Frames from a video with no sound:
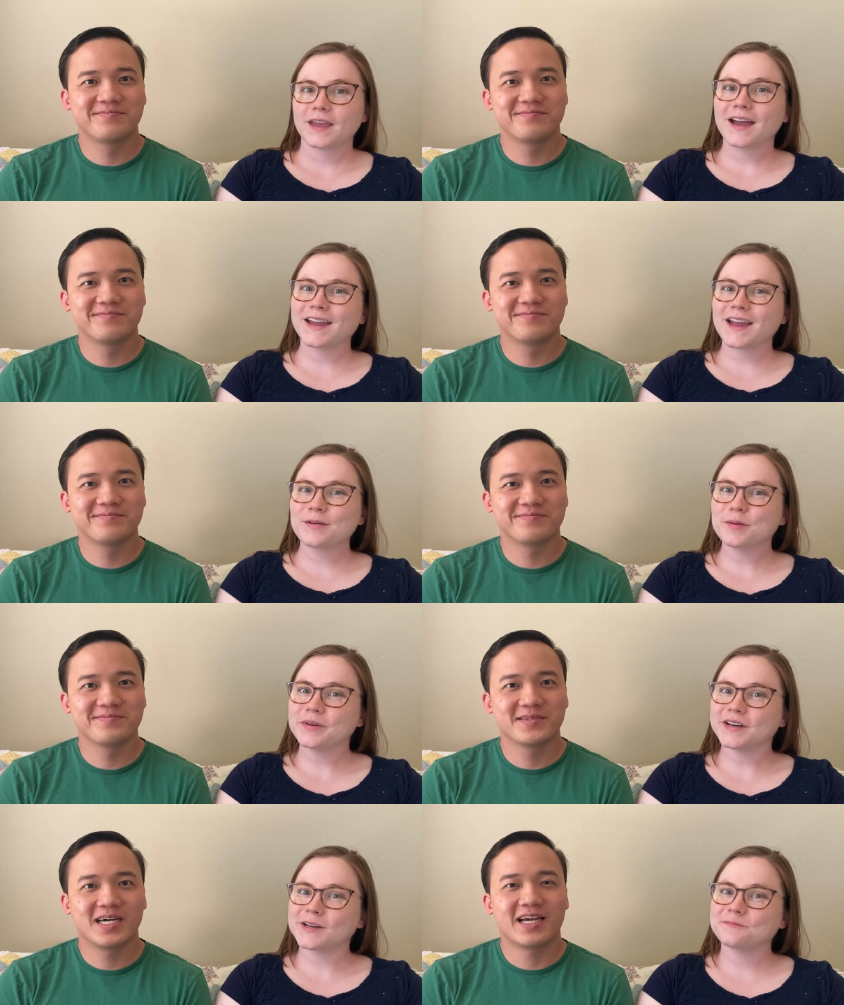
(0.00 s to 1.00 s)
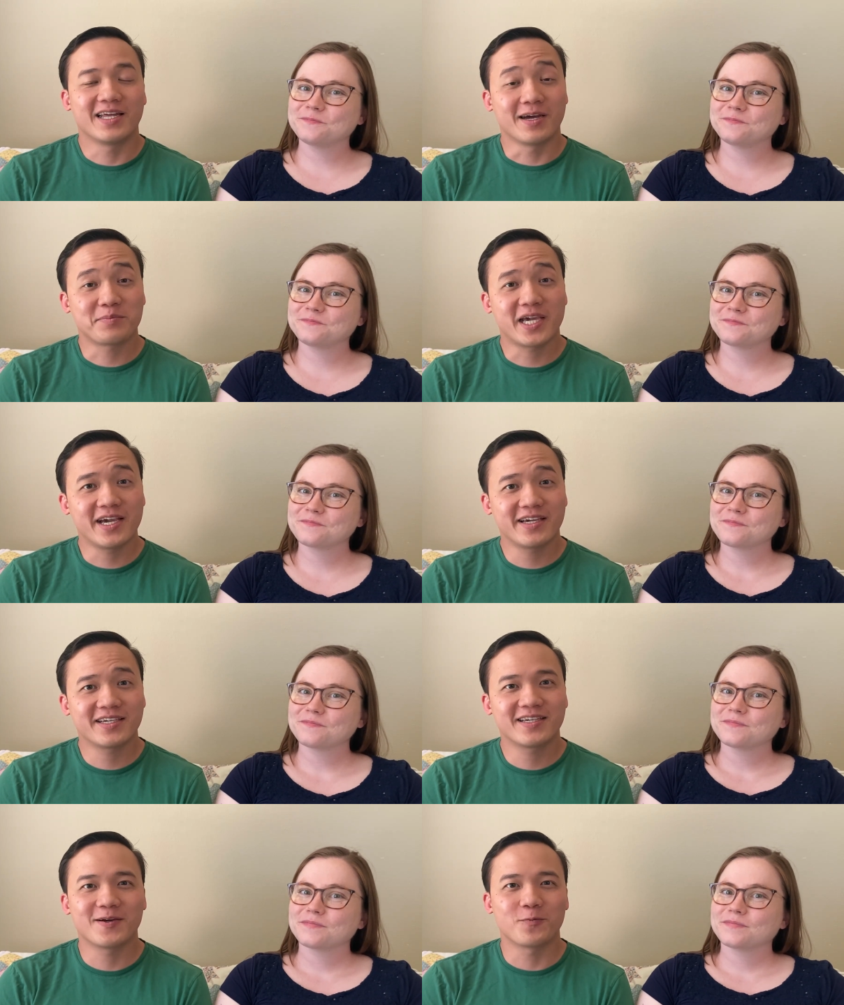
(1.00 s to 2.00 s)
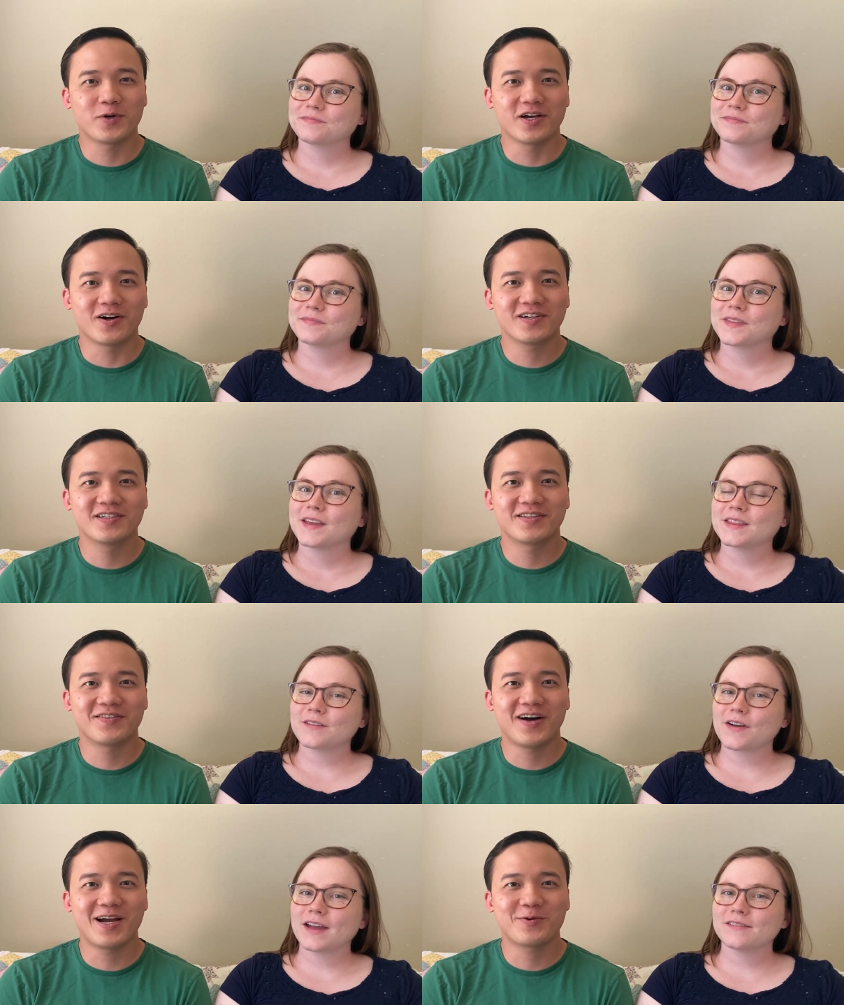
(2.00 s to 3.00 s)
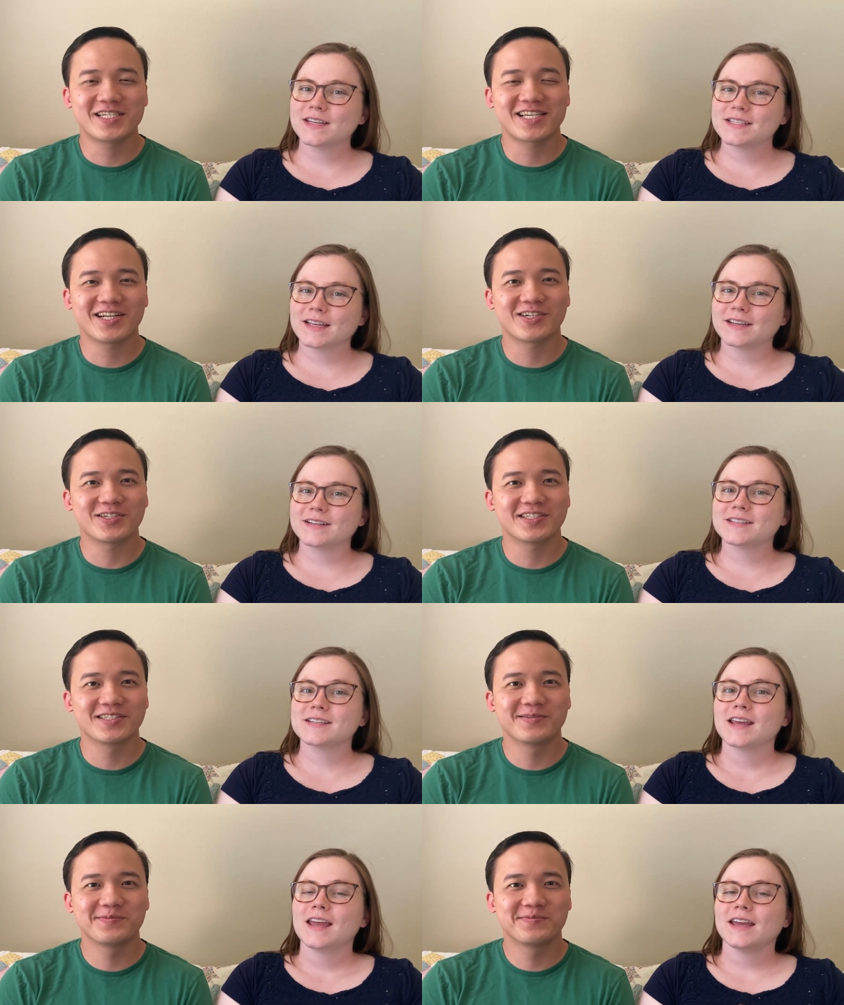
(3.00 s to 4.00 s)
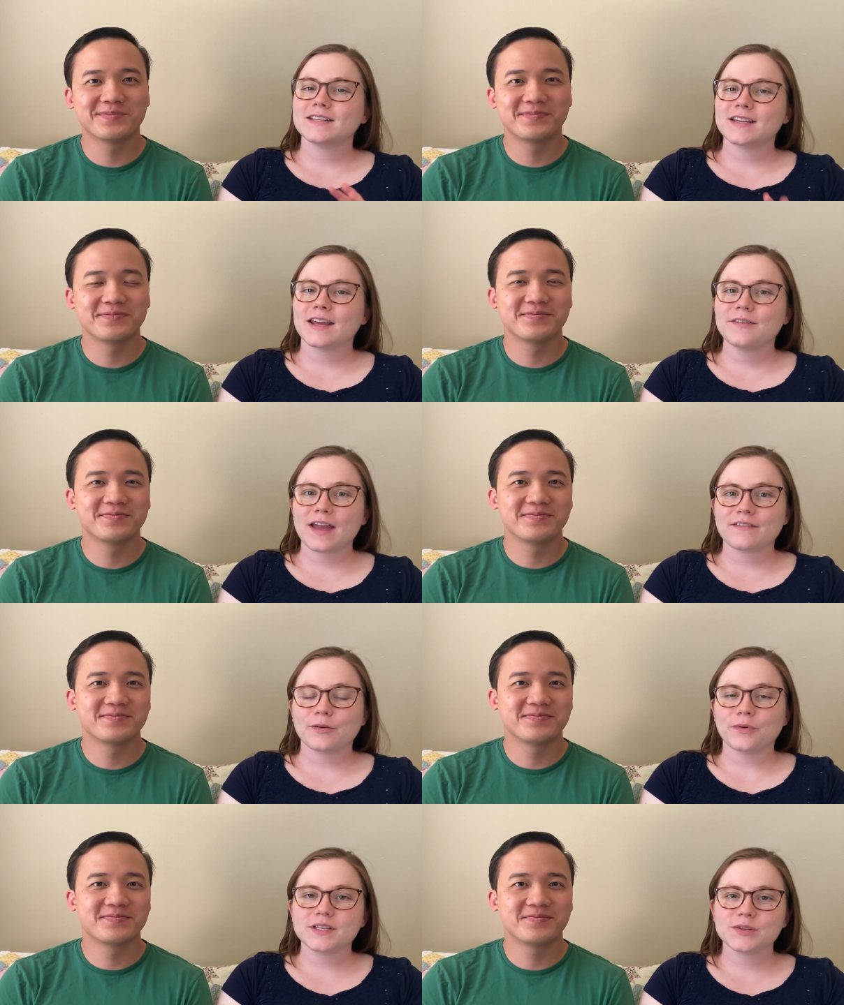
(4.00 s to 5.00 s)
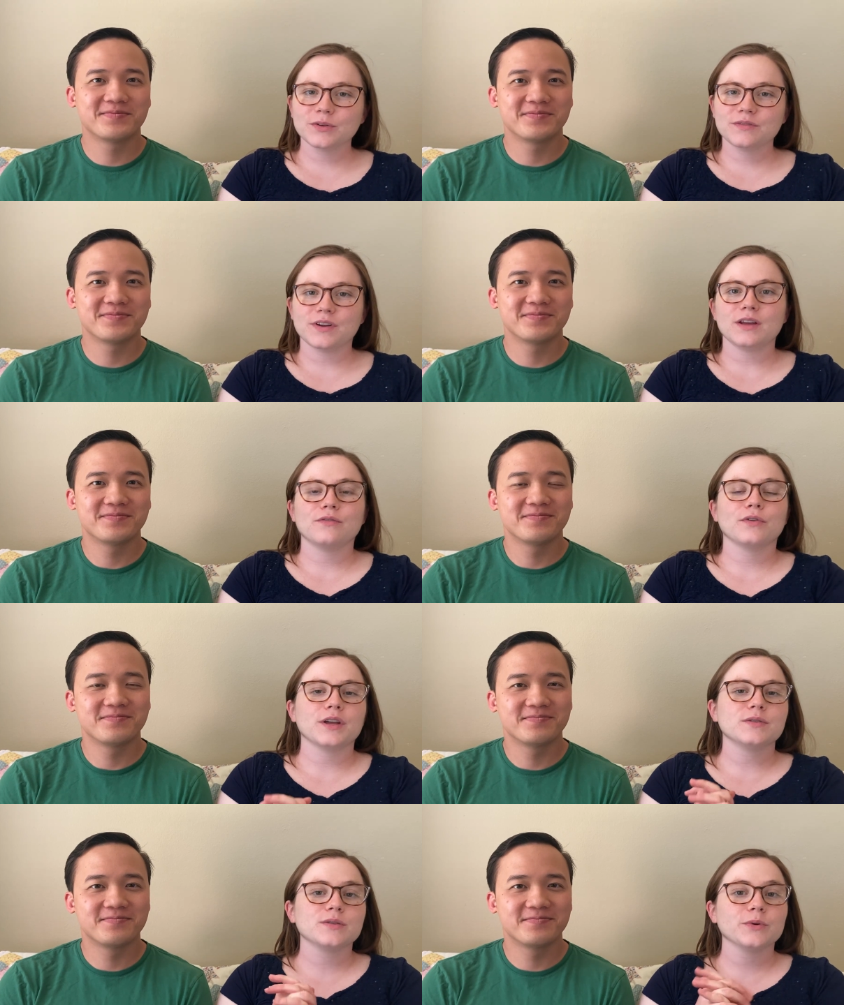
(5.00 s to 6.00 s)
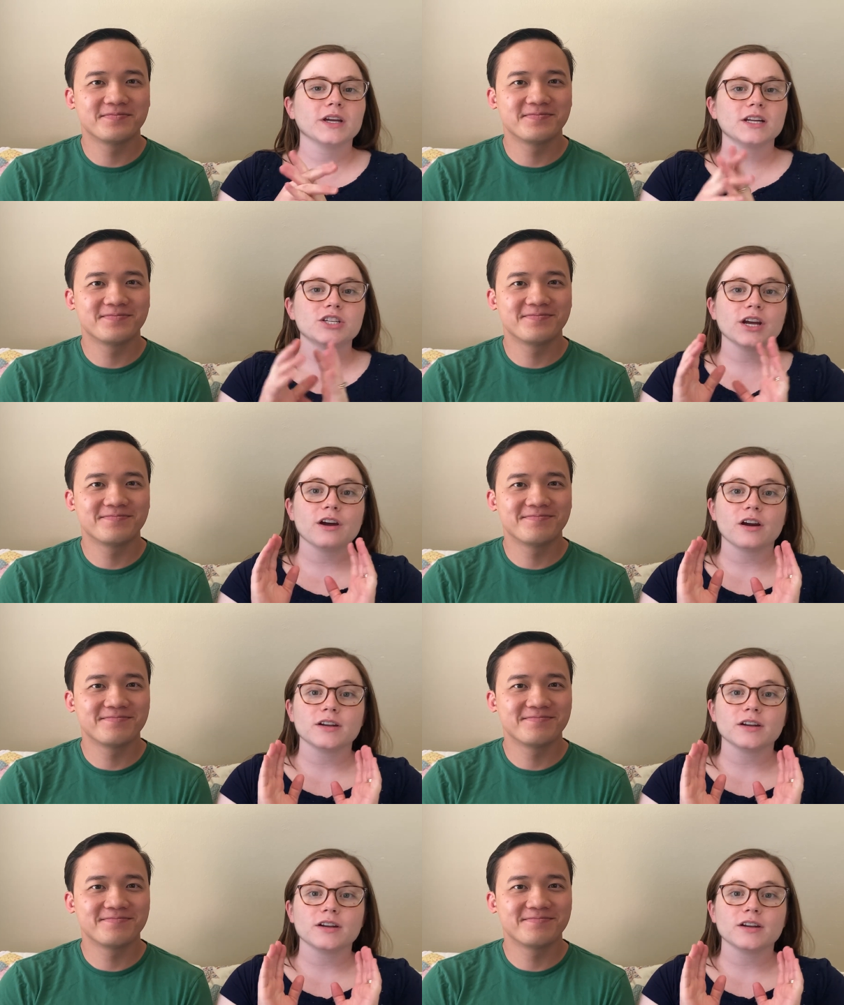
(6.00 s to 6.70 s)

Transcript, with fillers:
Speaker 1: Hi, I'm Camilla.
Speaker 2: And I'm Kane, and we are
Speaker 1: the Fire Resellers. And today we have a What Sold video for you. So we're going to share our